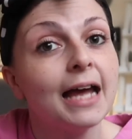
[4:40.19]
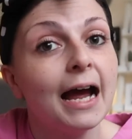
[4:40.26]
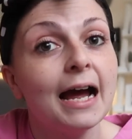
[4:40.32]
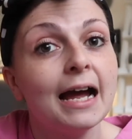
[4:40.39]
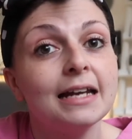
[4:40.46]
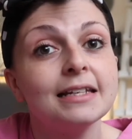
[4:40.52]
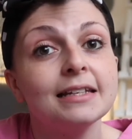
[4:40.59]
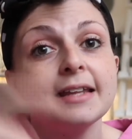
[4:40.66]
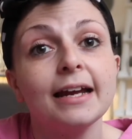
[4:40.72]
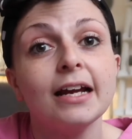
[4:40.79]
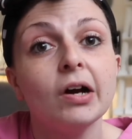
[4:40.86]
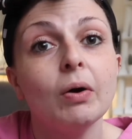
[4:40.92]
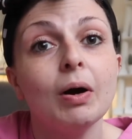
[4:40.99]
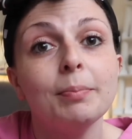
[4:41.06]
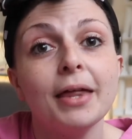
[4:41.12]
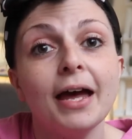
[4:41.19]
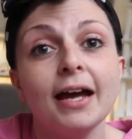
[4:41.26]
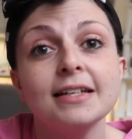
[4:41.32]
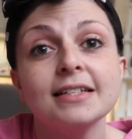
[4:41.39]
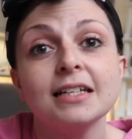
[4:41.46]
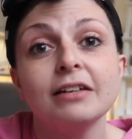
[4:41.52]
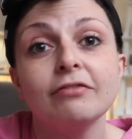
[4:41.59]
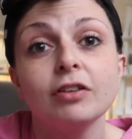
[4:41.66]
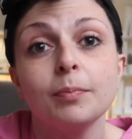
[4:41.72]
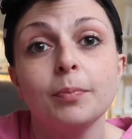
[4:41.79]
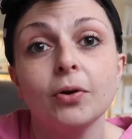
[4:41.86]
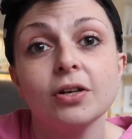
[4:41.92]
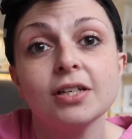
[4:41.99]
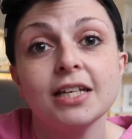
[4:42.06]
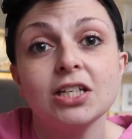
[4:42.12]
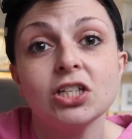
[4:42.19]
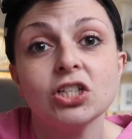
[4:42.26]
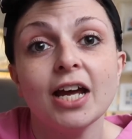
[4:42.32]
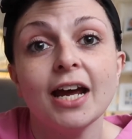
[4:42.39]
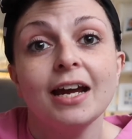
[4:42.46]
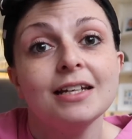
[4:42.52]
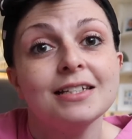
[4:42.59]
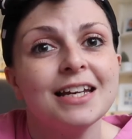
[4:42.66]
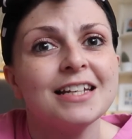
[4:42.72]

and they go up there and deliver the books each day.